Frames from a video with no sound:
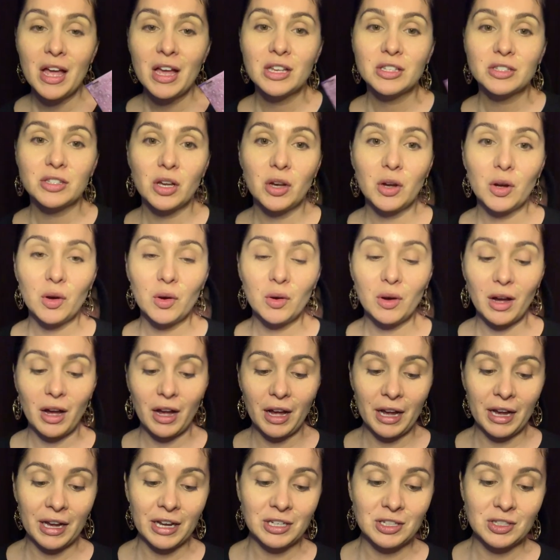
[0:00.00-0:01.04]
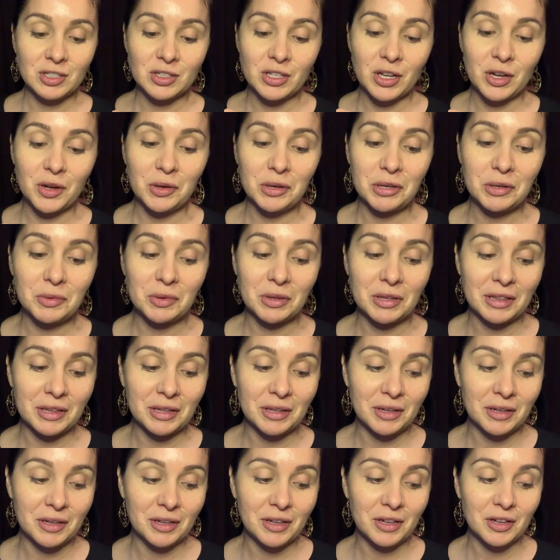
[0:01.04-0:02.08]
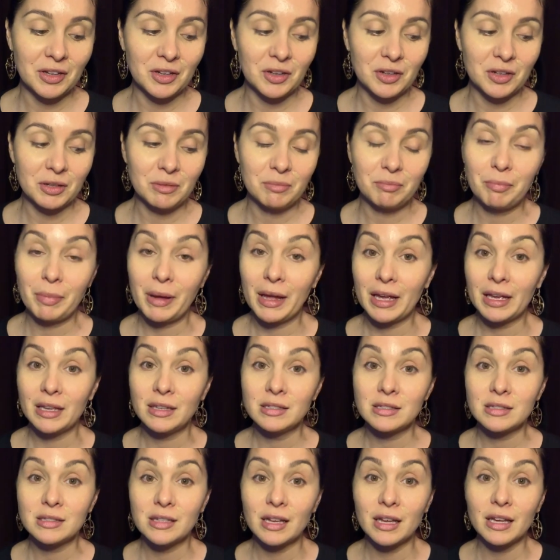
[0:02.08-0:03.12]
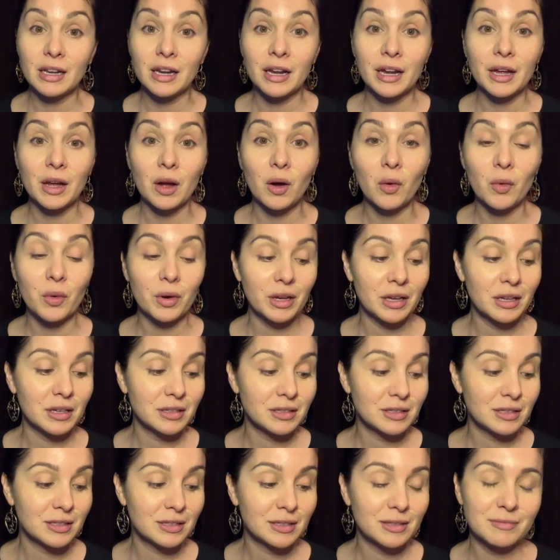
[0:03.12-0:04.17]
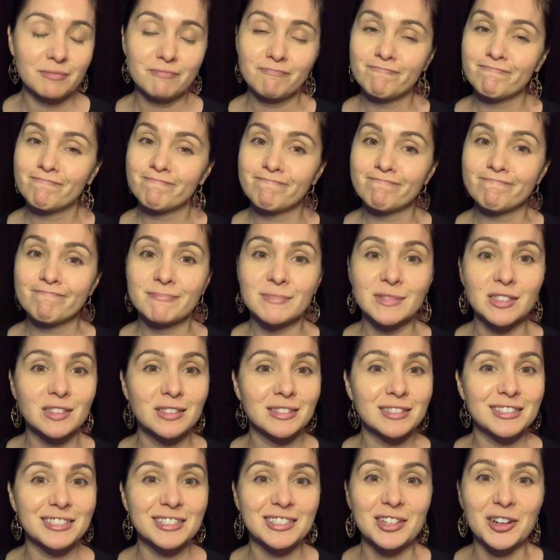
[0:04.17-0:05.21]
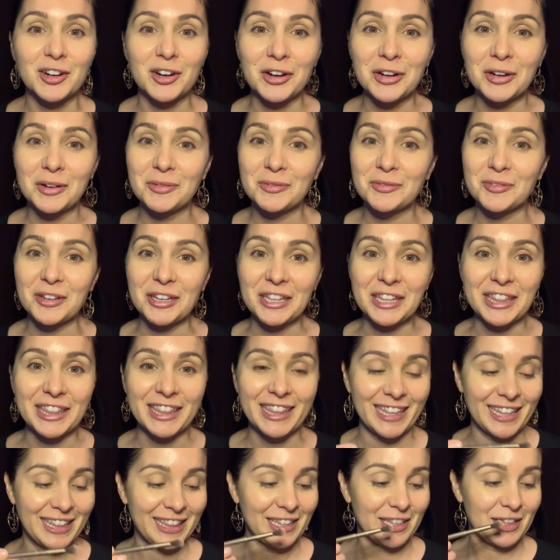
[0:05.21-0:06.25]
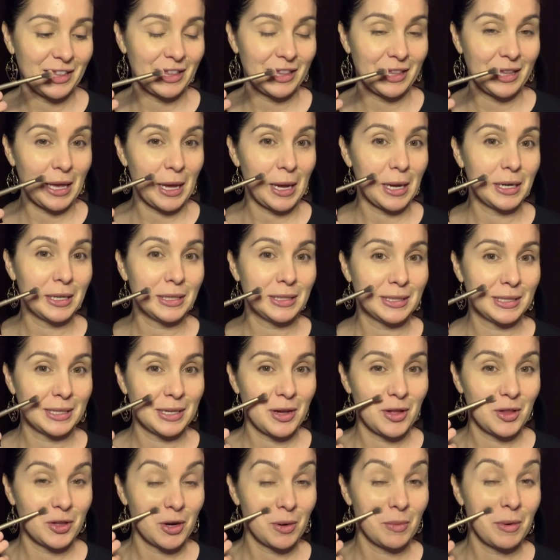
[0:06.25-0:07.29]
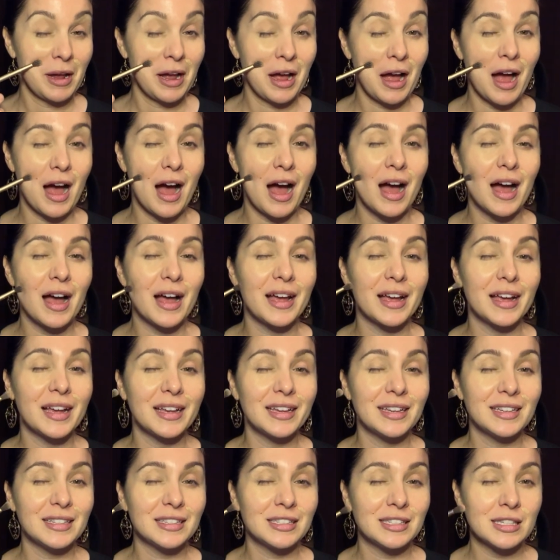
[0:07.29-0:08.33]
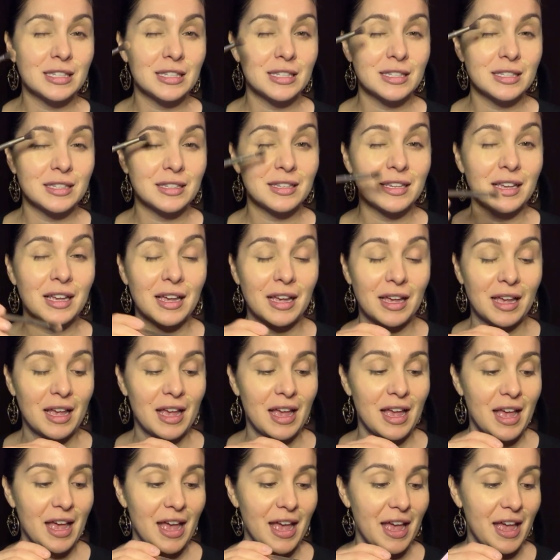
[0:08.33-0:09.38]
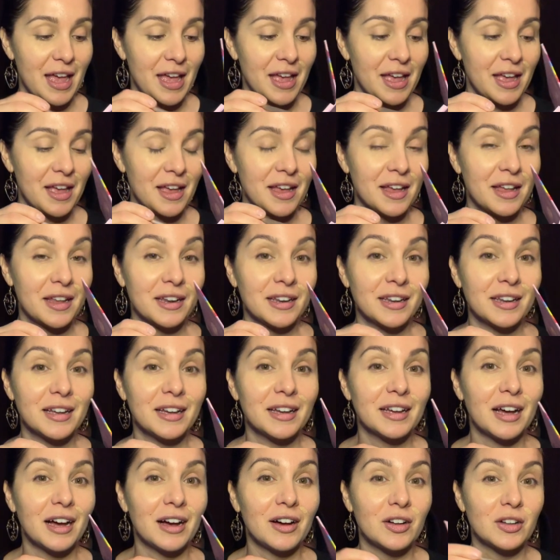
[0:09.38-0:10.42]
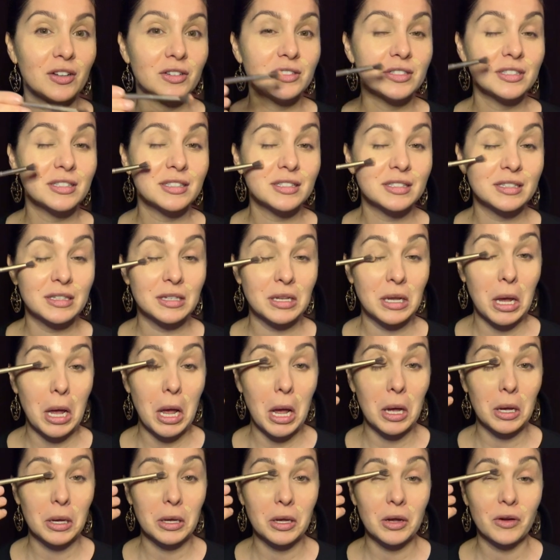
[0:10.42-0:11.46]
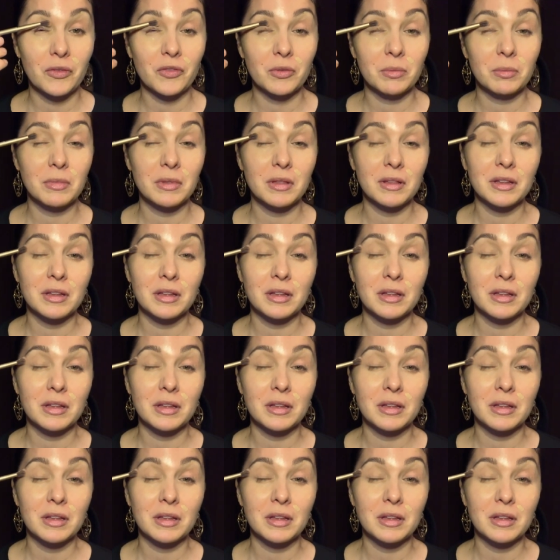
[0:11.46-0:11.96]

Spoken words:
So I just go in with a good base, and I always start with the lightest color in my eyes, and I'll go from